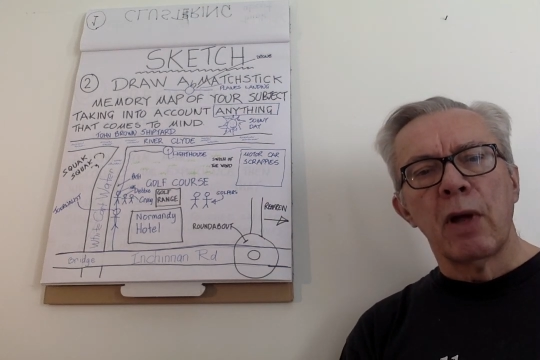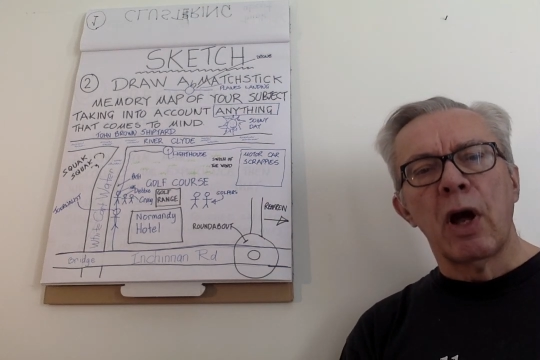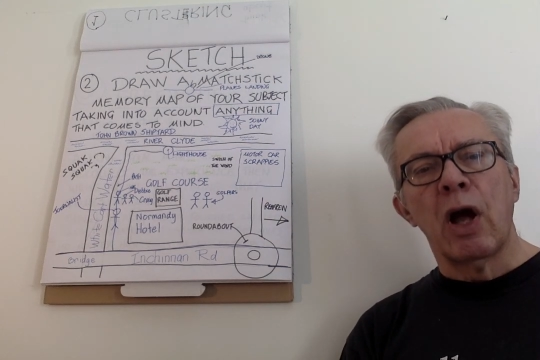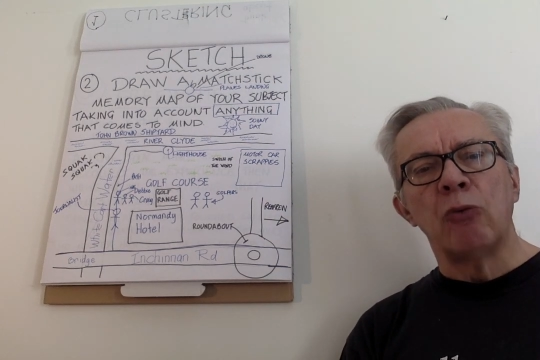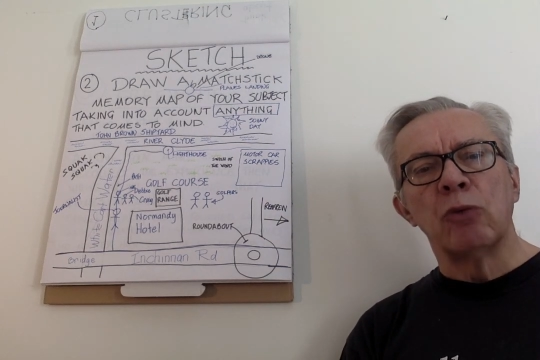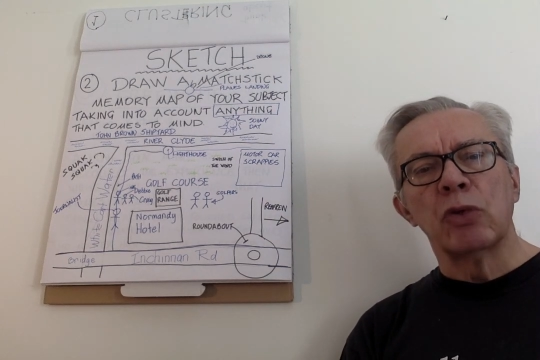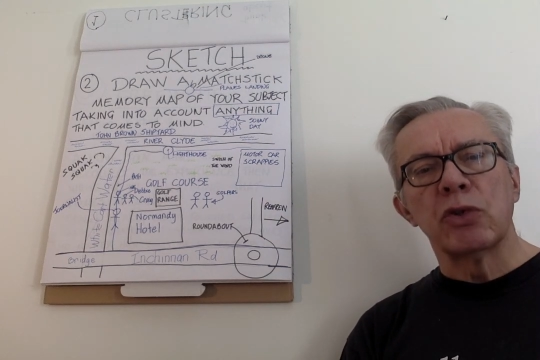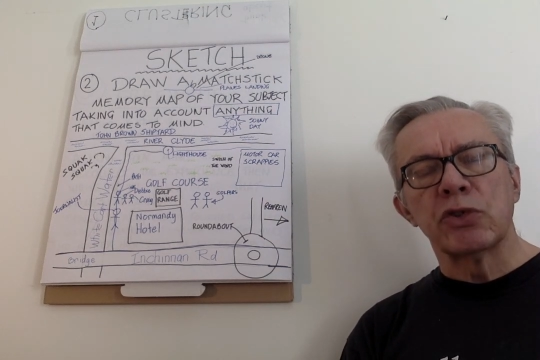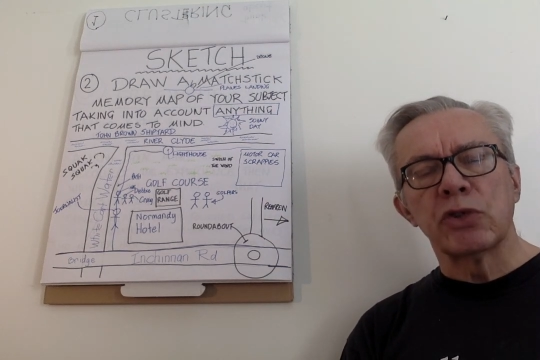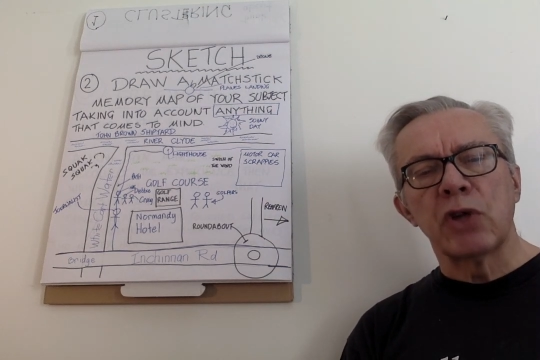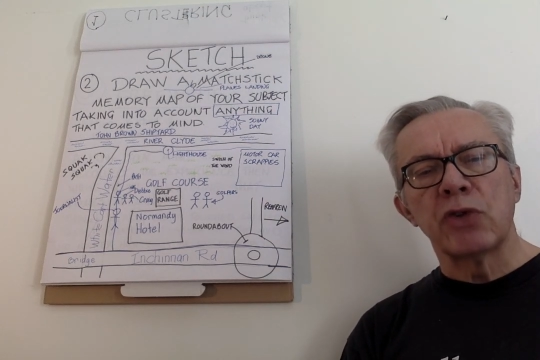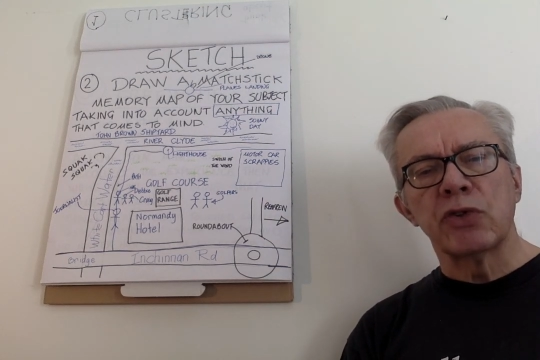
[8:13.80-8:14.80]
And we'll
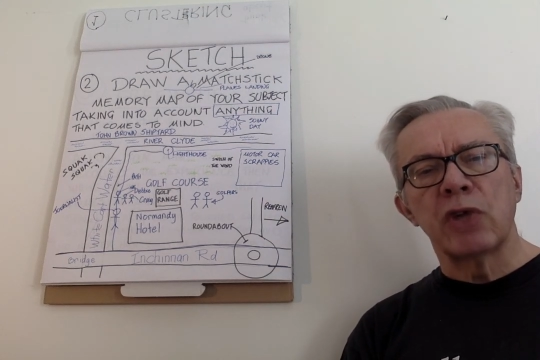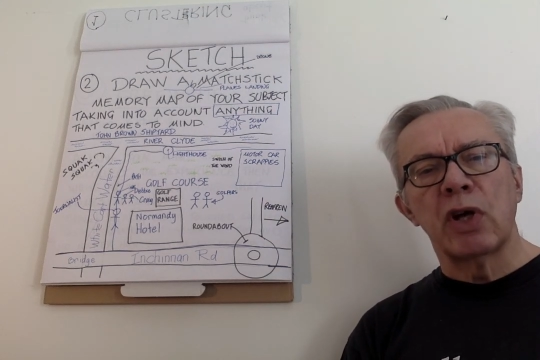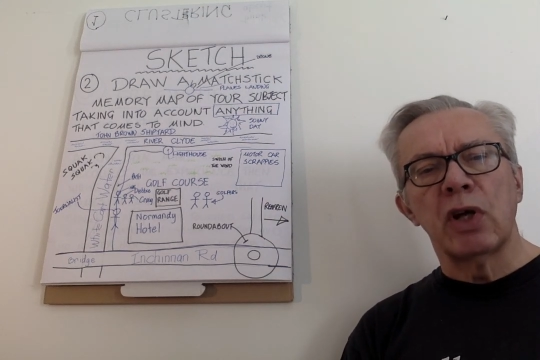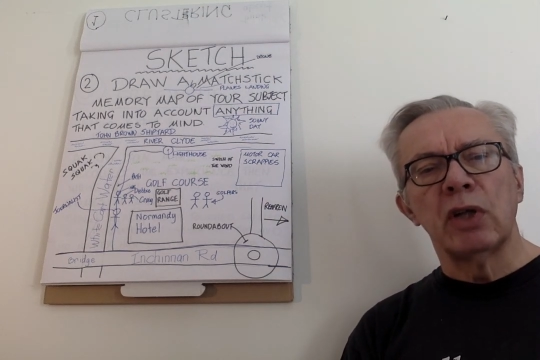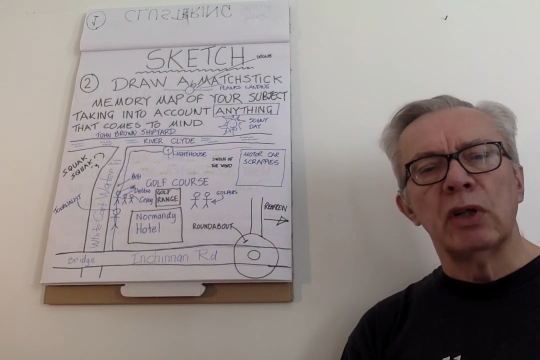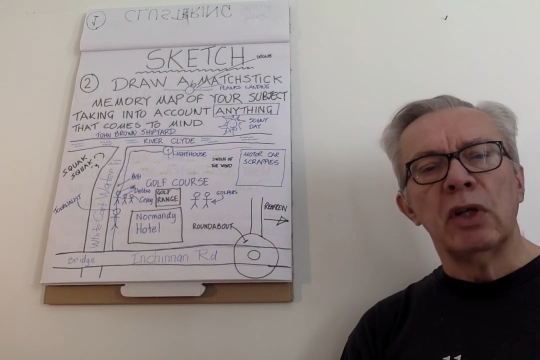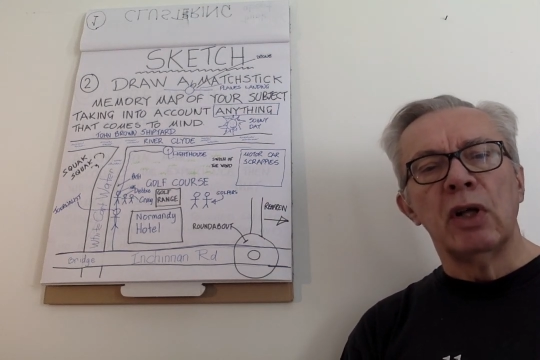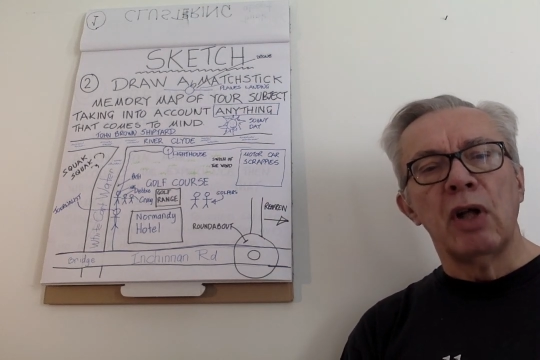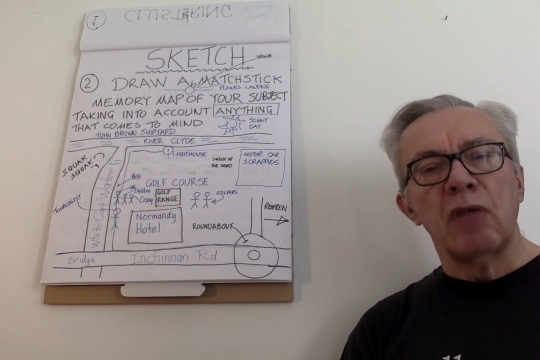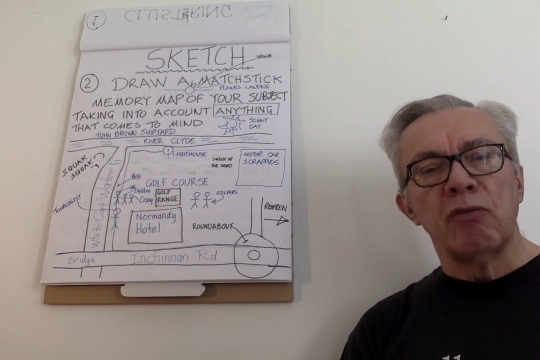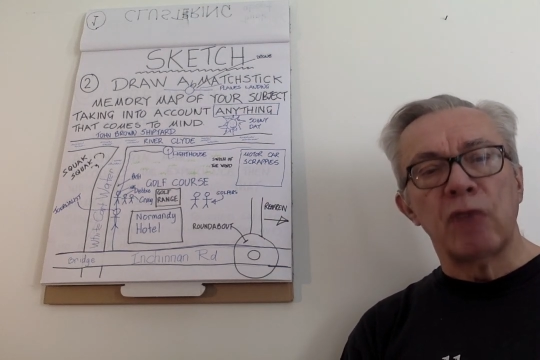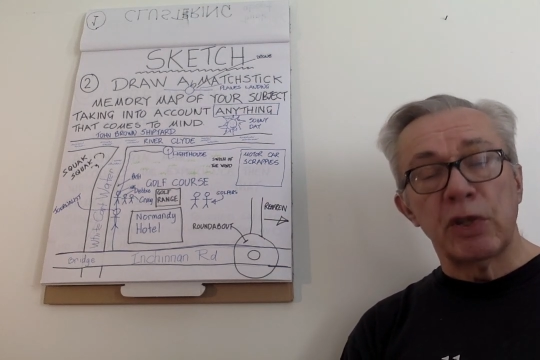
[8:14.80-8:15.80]
discuss that
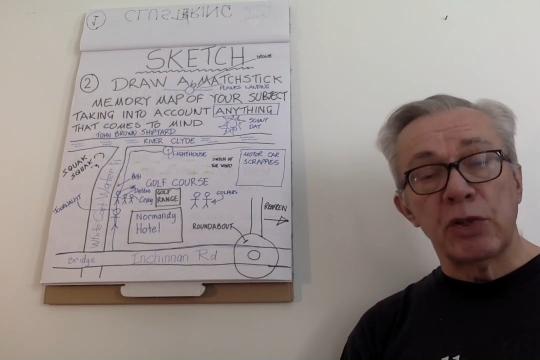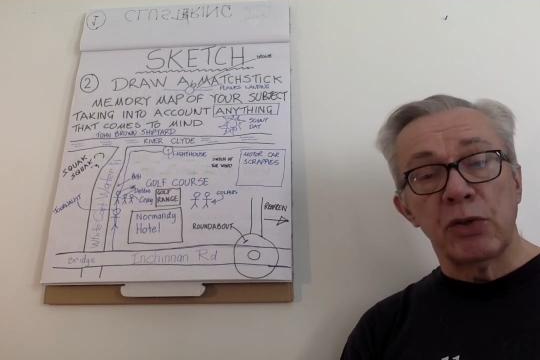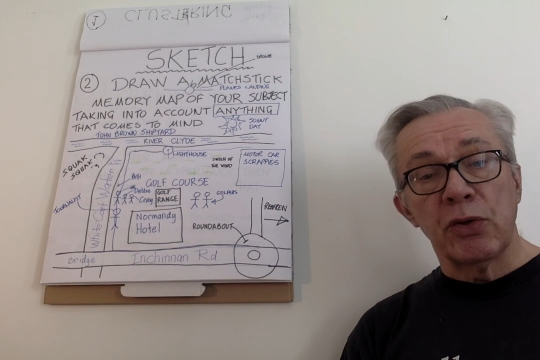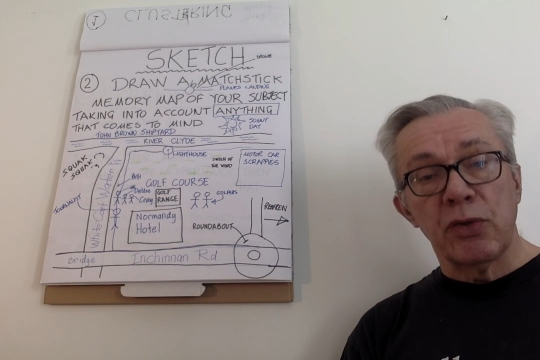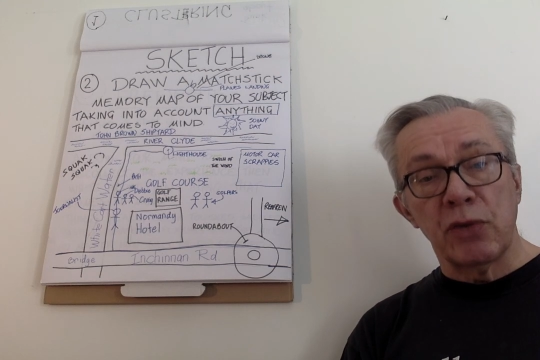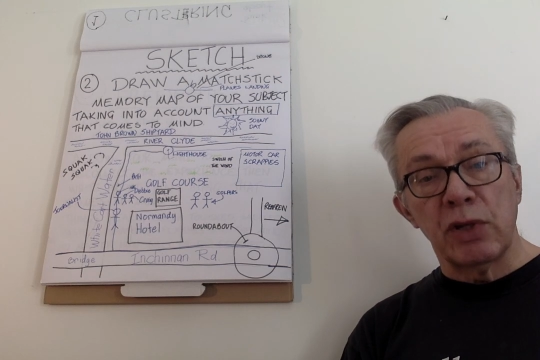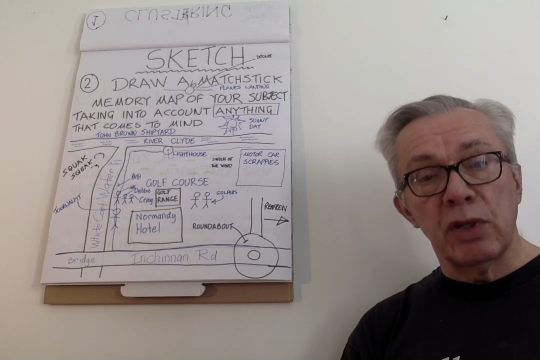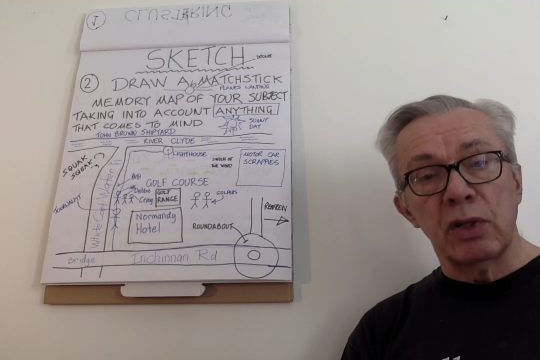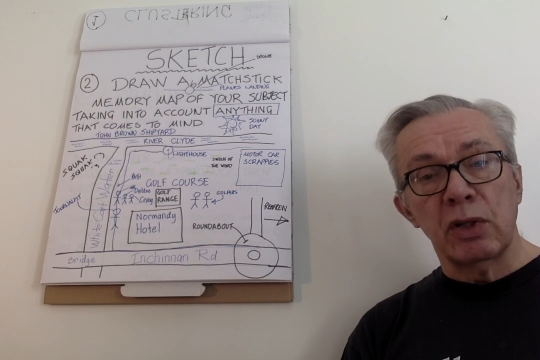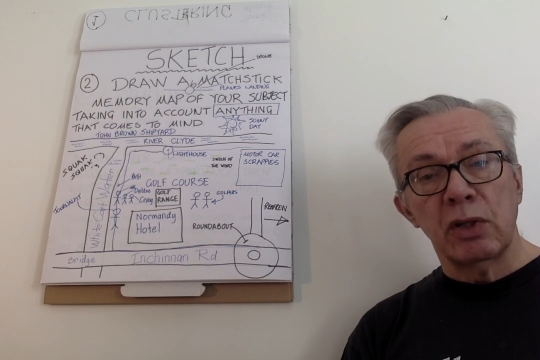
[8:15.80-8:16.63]
in video 3.